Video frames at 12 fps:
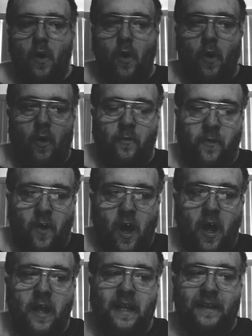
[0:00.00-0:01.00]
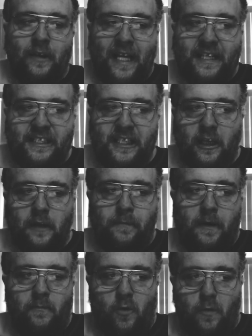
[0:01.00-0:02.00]
Overall, like to see a little
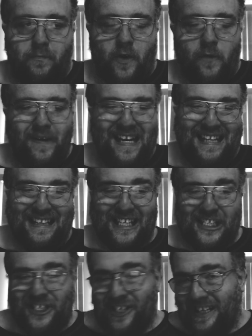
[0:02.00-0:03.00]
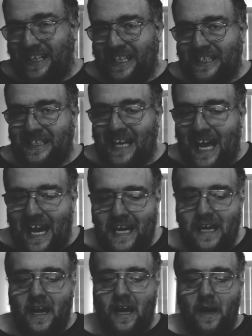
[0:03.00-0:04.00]
bit more improvement on the agility side,
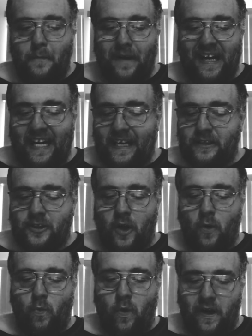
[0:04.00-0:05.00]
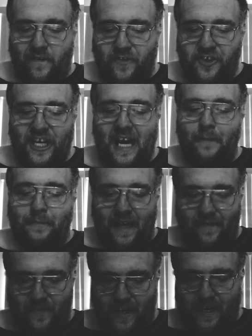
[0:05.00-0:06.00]
but he has done a wonderful job. Definitely a